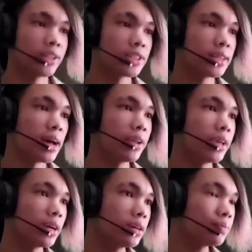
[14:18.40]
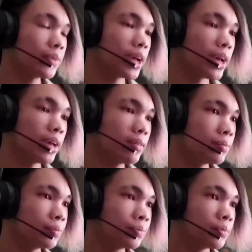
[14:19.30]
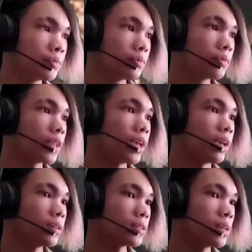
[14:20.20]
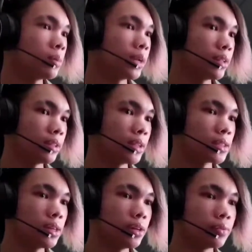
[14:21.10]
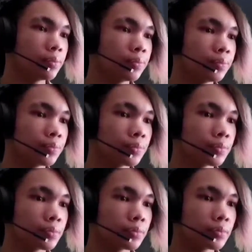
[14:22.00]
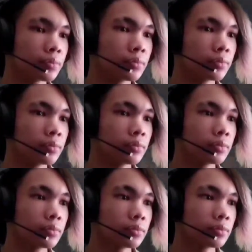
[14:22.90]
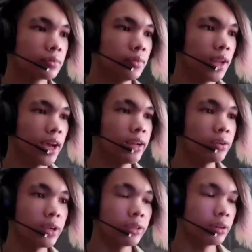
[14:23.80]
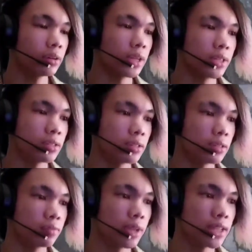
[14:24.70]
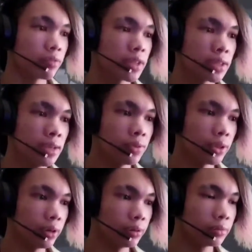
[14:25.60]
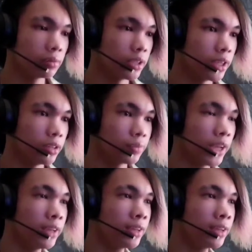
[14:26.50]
Let's get out of here, okay? Thanks. Come on, Ethan, let's go. I just don't get it. I don't either. It's that's Resident Evil though, you know?